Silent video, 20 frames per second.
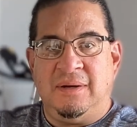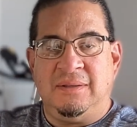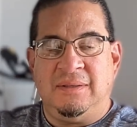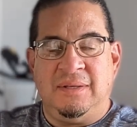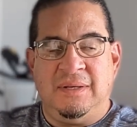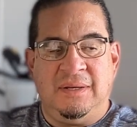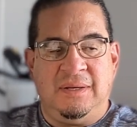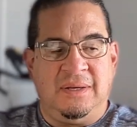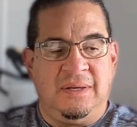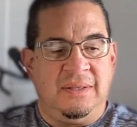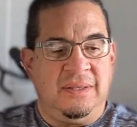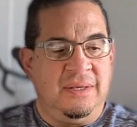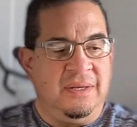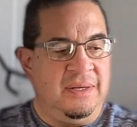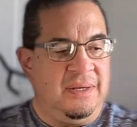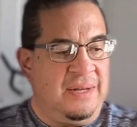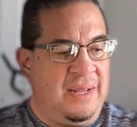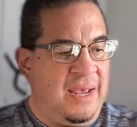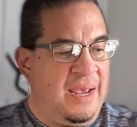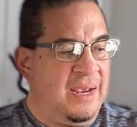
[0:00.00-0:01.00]
I think
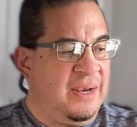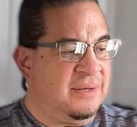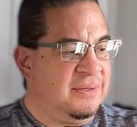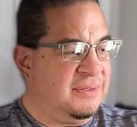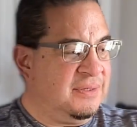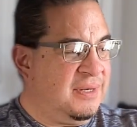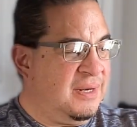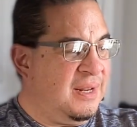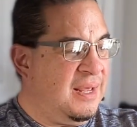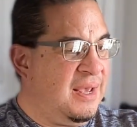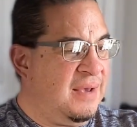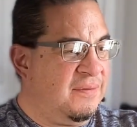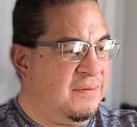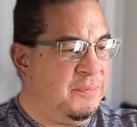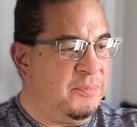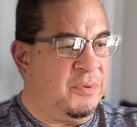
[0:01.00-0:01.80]
Dak is going to have a